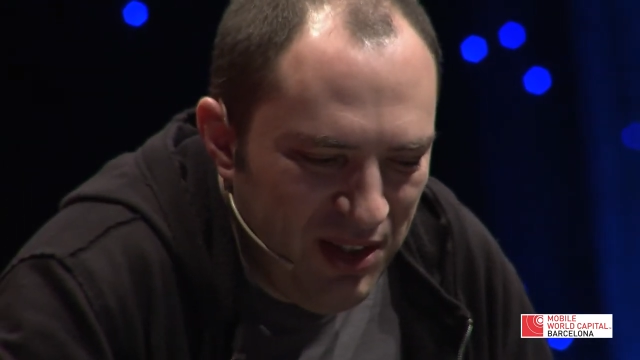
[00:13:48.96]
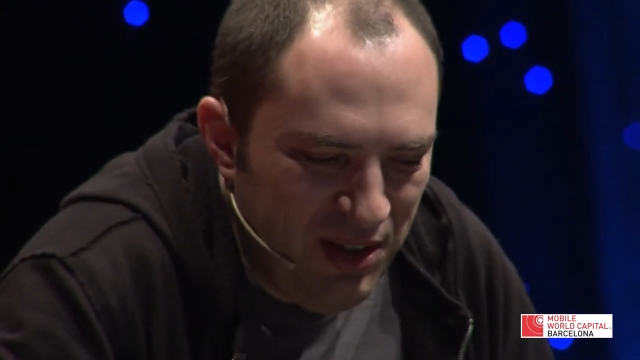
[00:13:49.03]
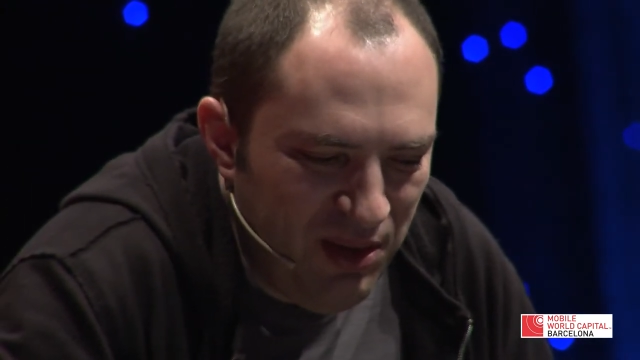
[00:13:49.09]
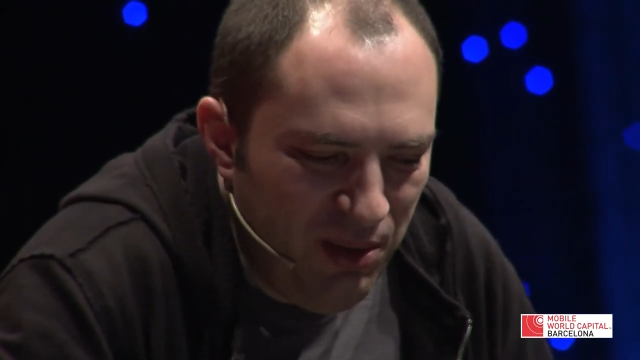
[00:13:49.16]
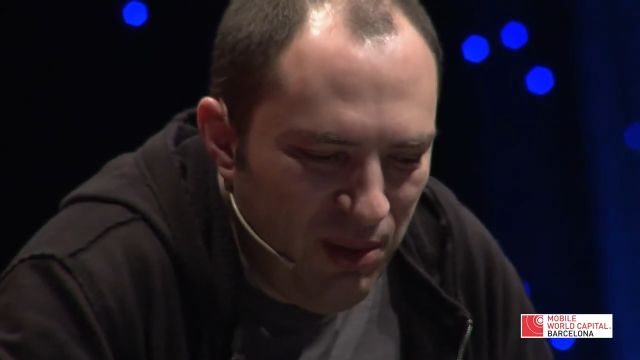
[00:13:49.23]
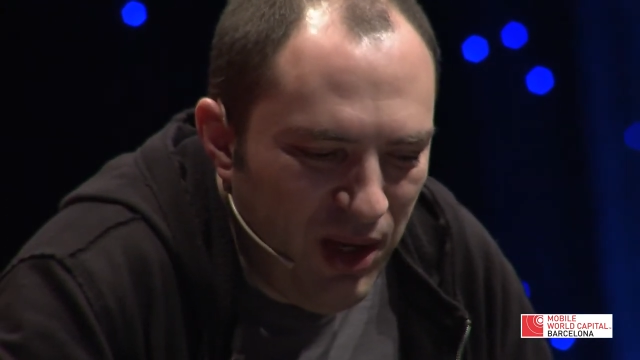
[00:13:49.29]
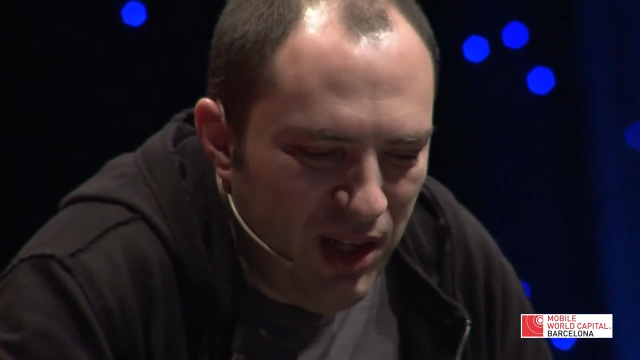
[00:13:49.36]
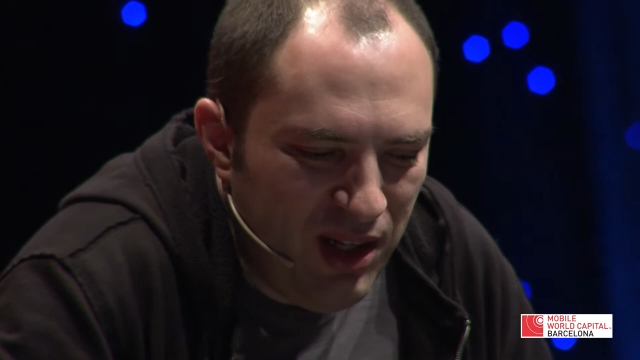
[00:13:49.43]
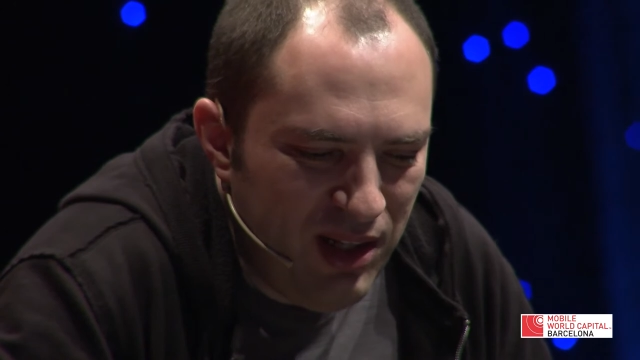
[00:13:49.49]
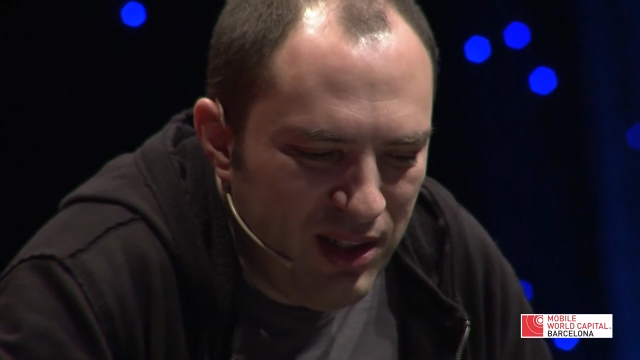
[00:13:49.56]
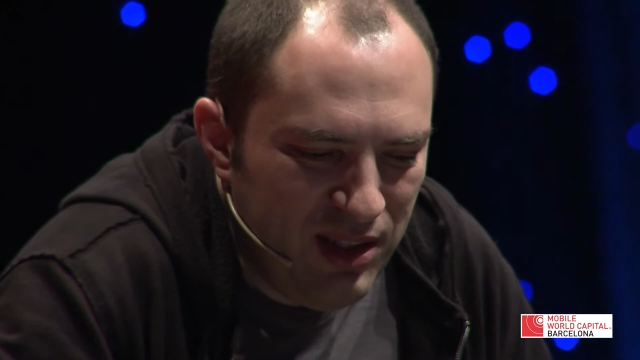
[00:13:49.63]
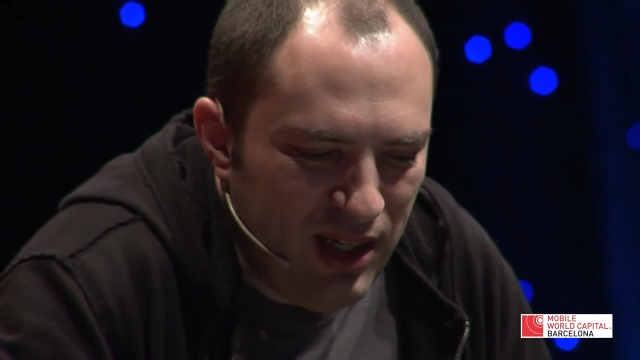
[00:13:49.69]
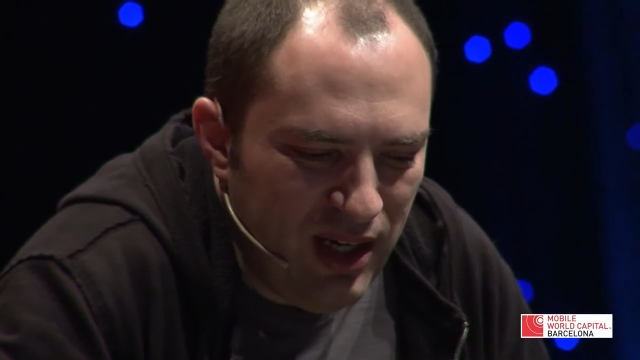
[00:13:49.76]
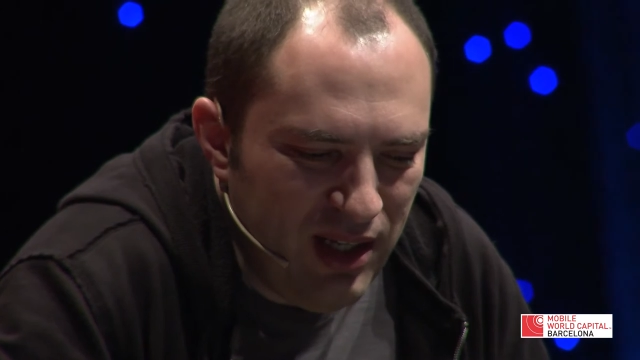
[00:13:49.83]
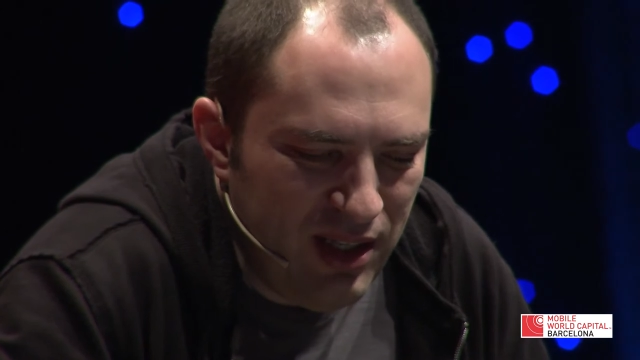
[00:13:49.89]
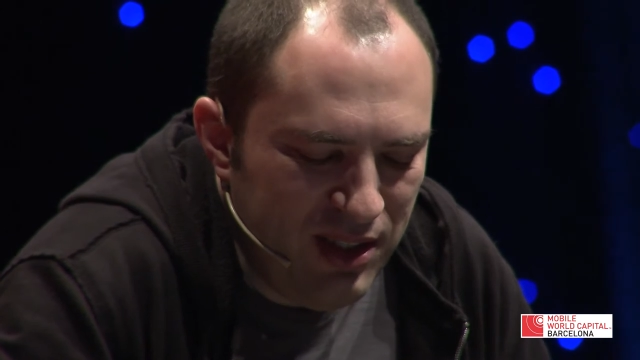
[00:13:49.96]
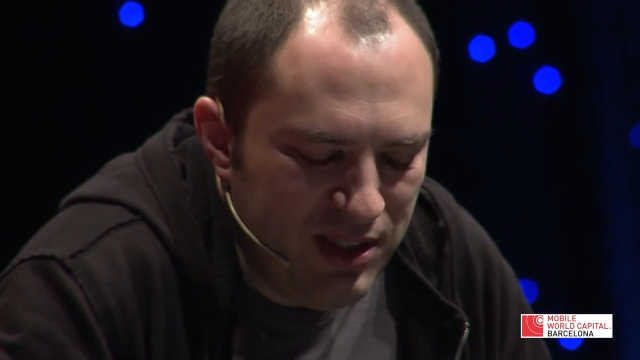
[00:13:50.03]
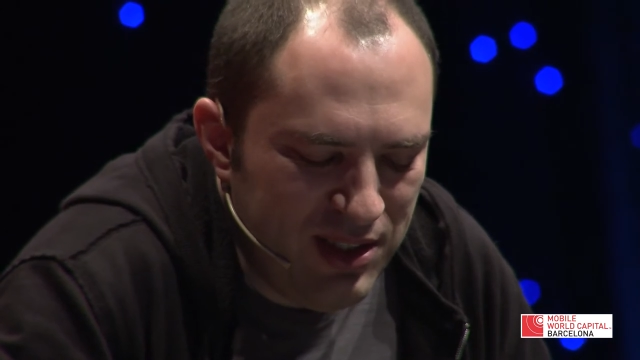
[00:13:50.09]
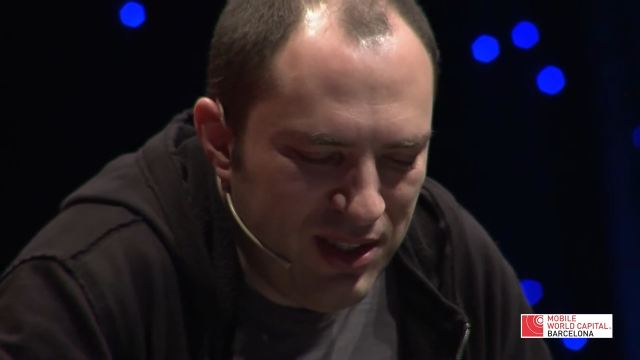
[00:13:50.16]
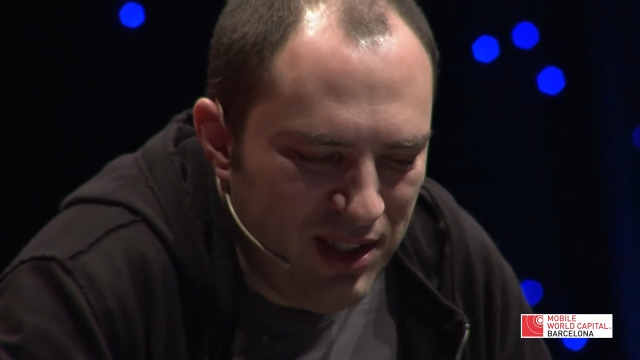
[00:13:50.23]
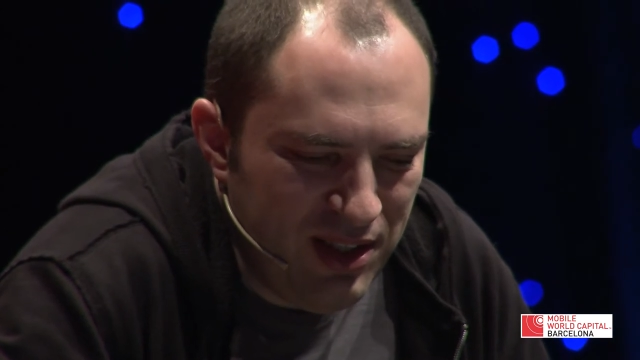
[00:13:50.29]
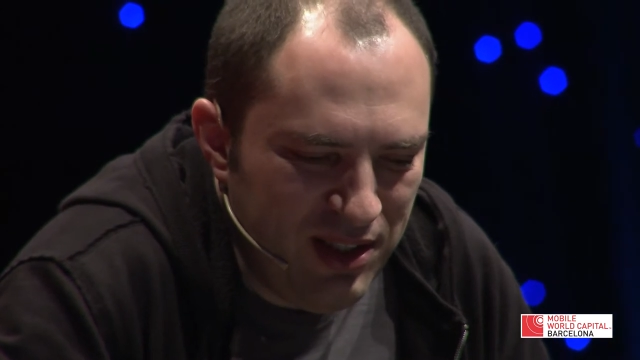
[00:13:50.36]
Well, I
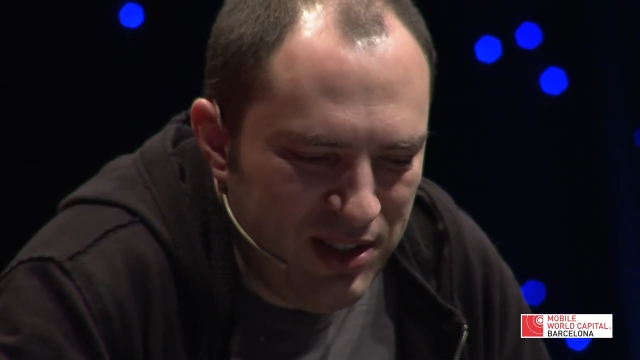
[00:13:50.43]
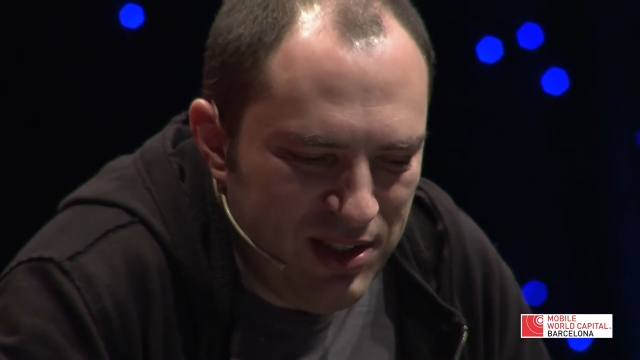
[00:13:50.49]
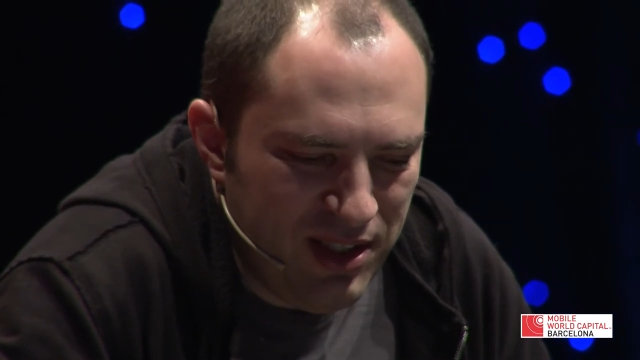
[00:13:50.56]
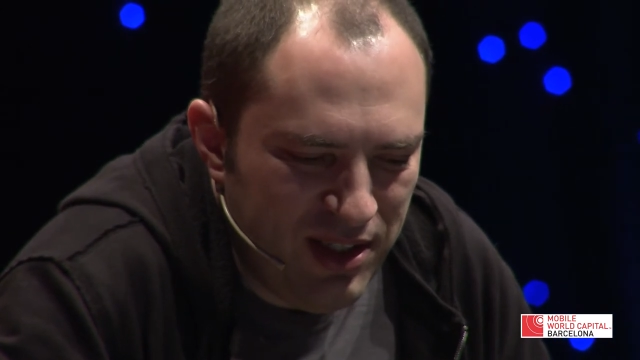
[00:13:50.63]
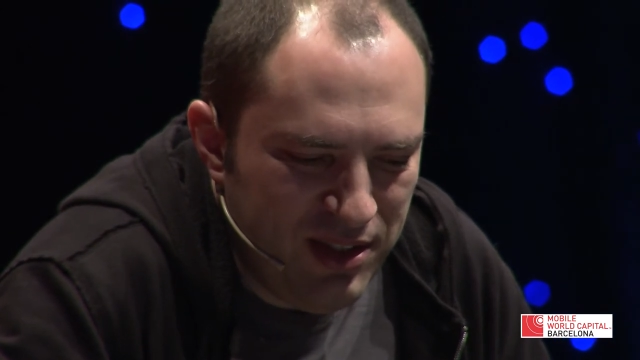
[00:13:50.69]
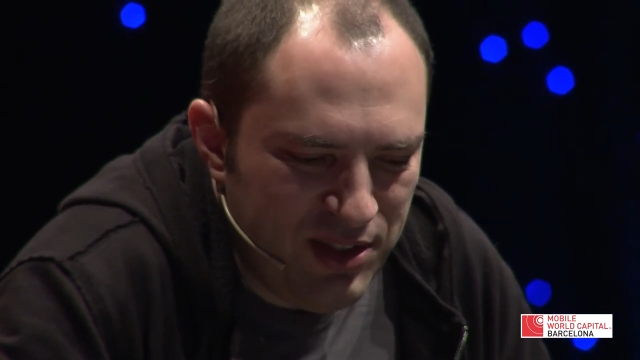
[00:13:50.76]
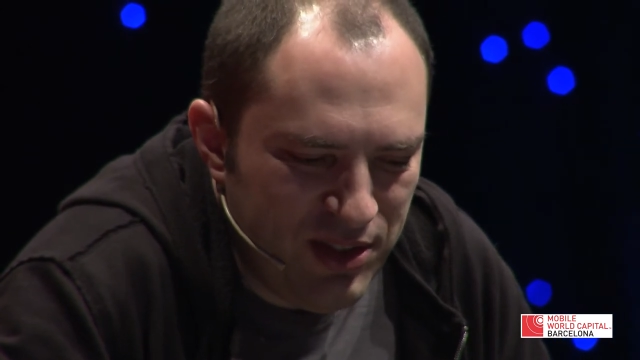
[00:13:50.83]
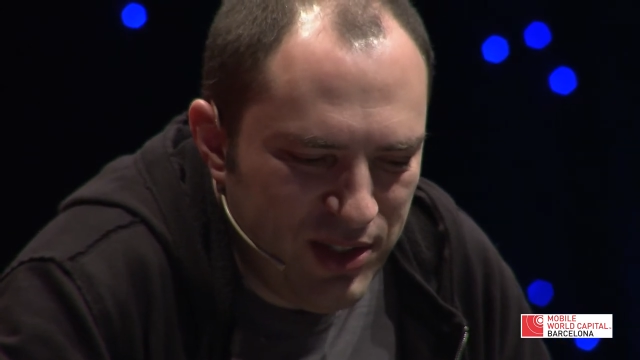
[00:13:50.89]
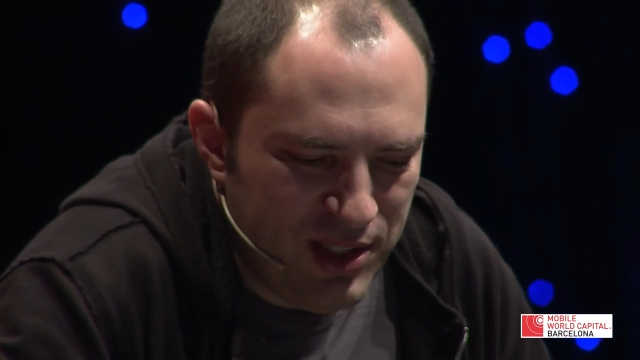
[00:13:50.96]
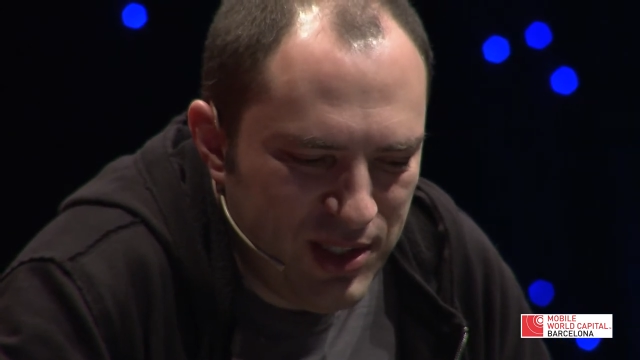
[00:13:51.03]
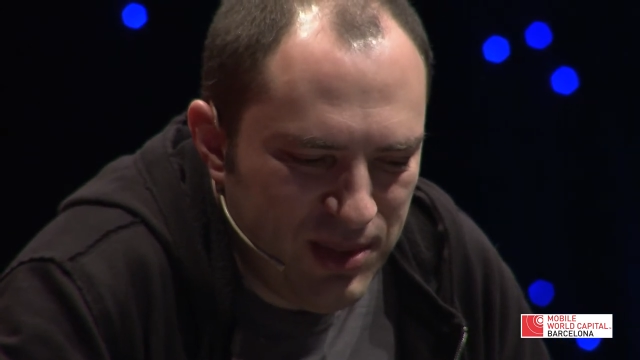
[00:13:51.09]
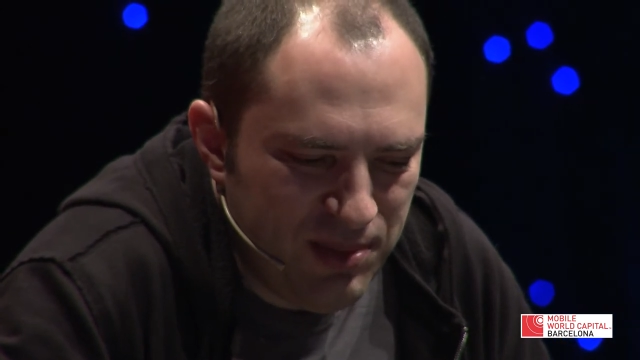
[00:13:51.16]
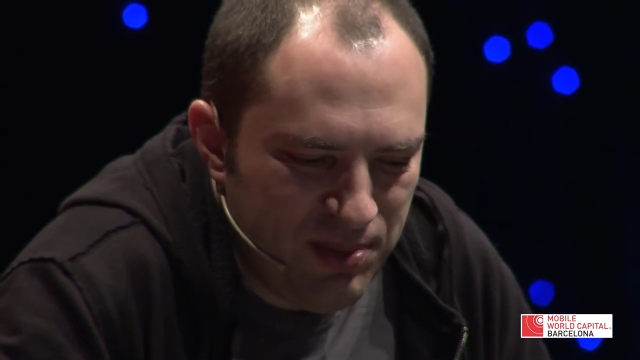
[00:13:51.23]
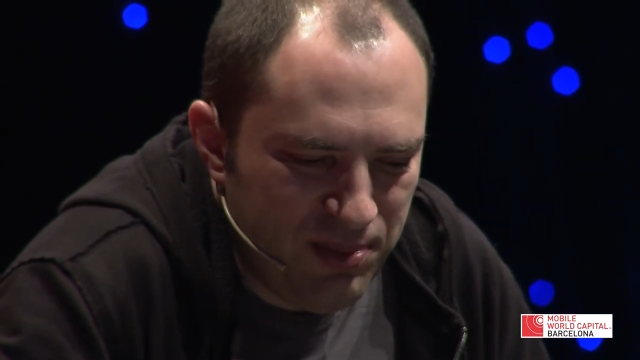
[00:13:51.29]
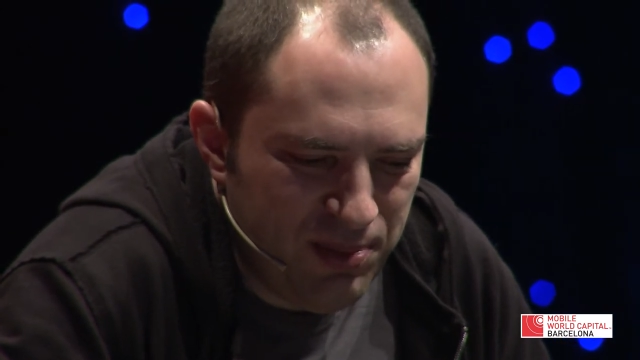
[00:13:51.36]
think the answer is